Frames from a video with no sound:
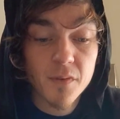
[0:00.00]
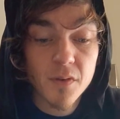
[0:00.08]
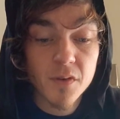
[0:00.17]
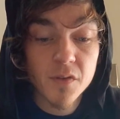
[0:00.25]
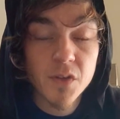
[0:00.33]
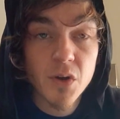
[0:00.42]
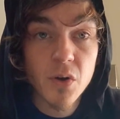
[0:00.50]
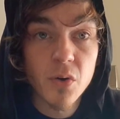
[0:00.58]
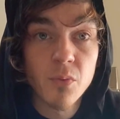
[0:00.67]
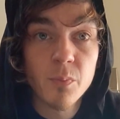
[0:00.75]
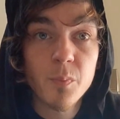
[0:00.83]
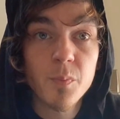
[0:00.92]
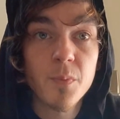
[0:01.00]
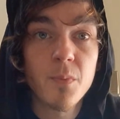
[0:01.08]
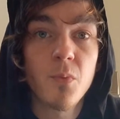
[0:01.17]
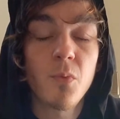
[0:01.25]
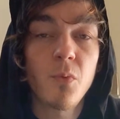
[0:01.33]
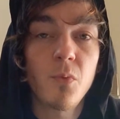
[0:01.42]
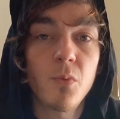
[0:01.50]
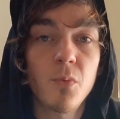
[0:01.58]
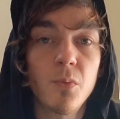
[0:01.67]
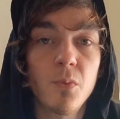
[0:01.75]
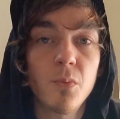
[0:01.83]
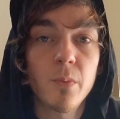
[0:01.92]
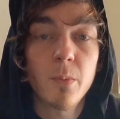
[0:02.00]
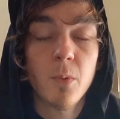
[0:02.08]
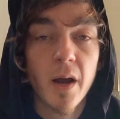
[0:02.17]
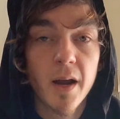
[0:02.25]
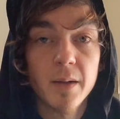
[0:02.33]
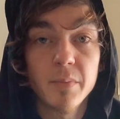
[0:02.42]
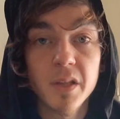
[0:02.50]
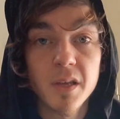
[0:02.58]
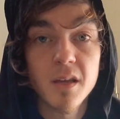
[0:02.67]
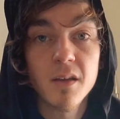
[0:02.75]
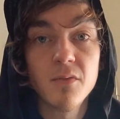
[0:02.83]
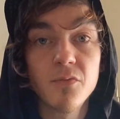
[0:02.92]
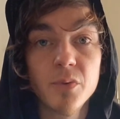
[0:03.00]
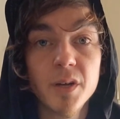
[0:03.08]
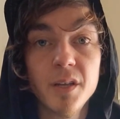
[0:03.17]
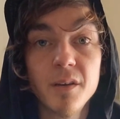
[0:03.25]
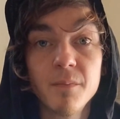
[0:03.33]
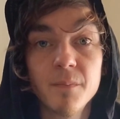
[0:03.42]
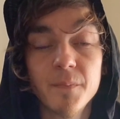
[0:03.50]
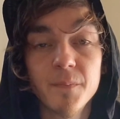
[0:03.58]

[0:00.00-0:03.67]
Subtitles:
so I believe when